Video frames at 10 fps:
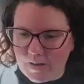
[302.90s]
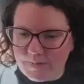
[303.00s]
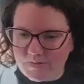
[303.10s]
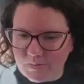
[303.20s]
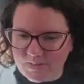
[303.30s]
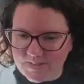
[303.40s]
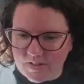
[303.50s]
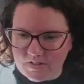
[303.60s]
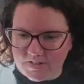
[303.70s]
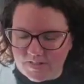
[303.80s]
I mean, don't
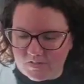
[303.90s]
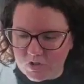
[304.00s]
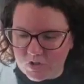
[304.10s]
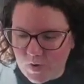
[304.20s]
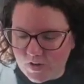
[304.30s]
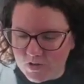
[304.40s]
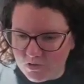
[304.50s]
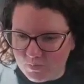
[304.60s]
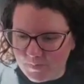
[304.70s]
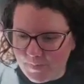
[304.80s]
sell yourself short.
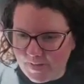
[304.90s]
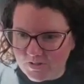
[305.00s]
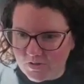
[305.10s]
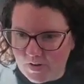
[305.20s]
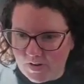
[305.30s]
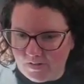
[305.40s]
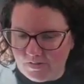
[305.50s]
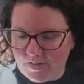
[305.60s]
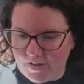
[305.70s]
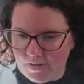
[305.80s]
You've been
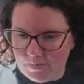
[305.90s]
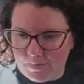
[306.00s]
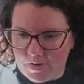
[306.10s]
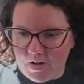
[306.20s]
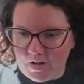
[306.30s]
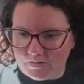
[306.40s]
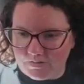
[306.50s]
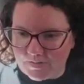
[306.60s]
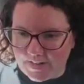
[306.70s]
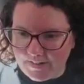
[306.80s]
mentoring them all,
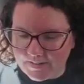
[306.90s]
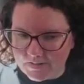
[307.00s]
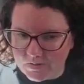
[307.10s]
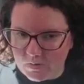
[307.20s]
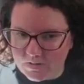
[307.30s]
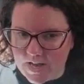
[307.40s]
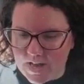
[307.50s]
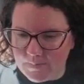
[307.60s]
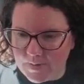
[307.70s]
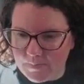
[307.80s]
right? This whole time.